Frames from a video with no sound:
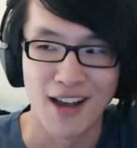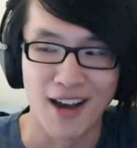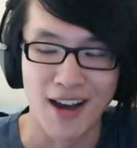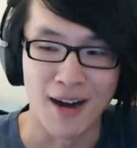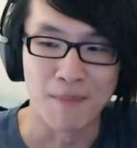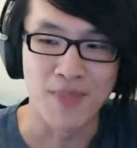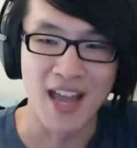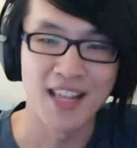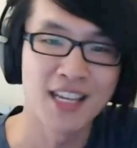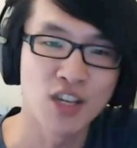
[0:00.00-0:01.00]
Um,
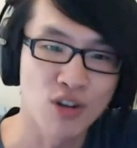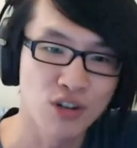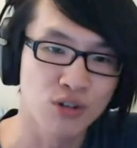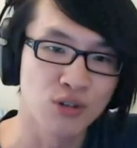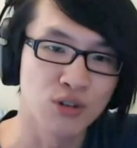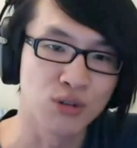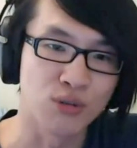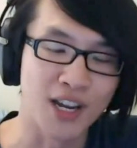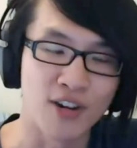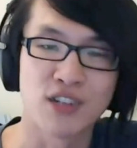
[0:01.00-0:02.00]
anything you can do to
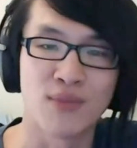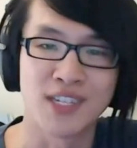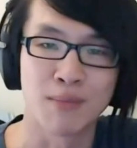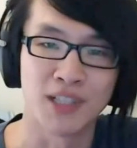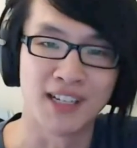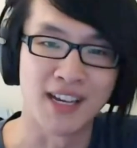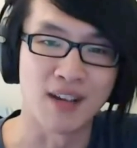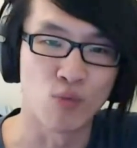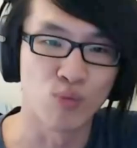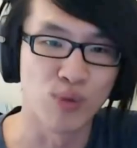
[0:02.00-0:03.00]
increase your
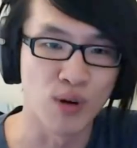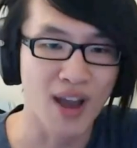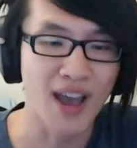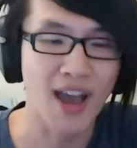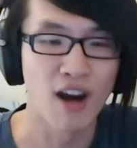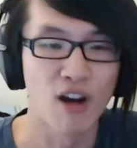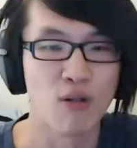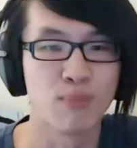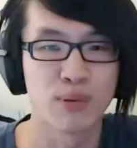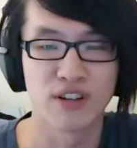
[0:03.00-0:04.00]
visibility will help
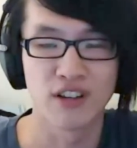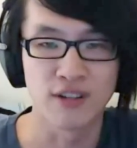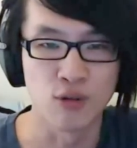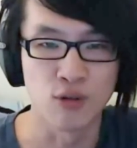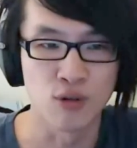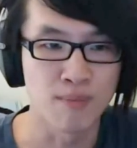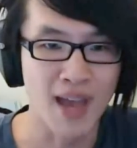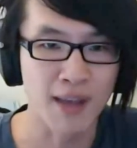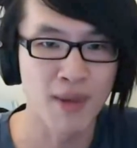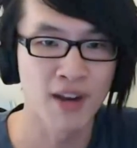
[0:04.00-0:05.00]
you
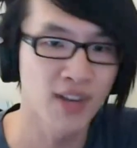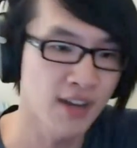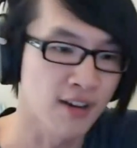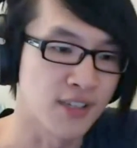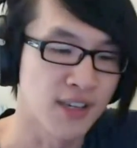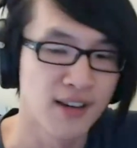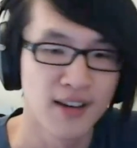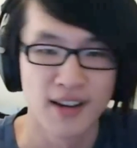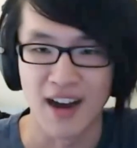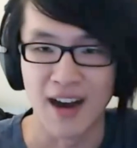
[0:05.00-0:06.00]
make better videos.
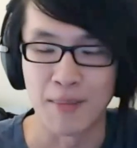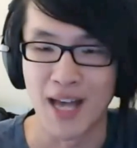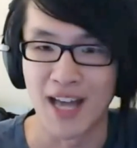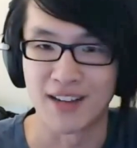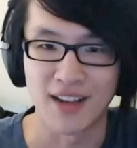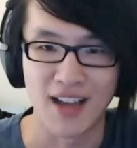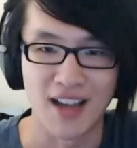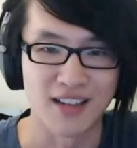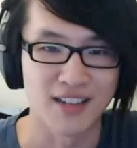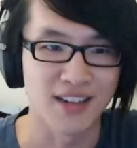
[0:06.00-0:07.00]
Um, and
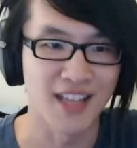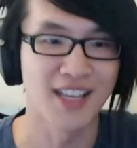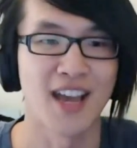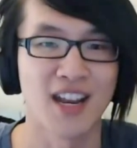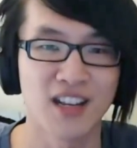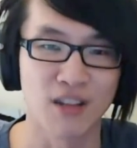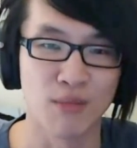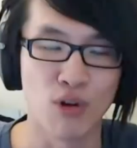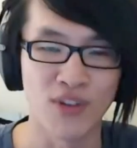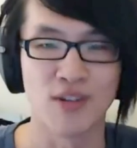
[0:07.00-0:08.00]
and in the end, the
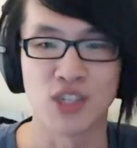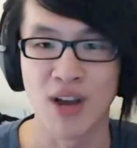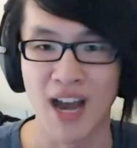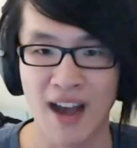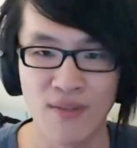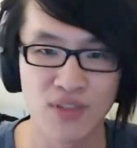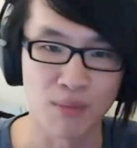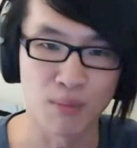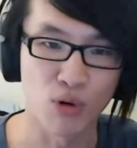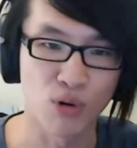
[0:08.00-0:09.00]
more viewers you have,
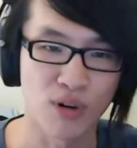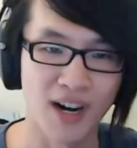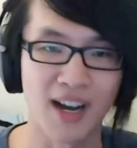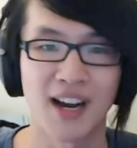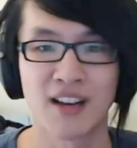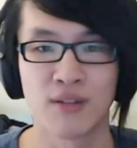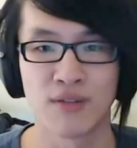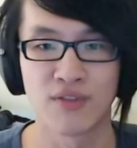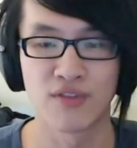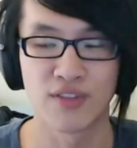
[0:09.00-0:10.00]
the more uh, kind
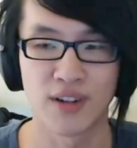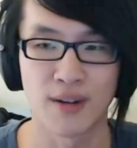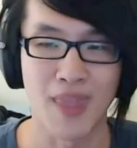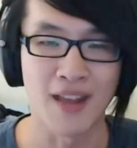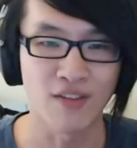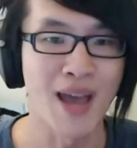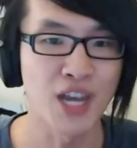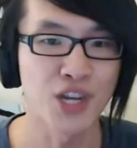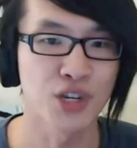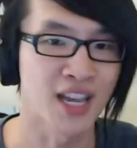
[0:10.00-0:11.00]
of
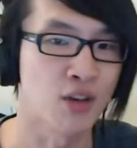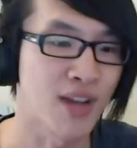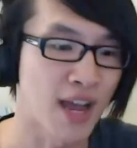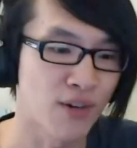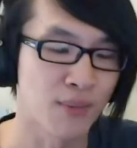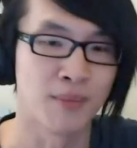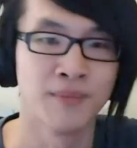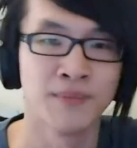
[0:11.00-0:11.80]
information that you'll get from them.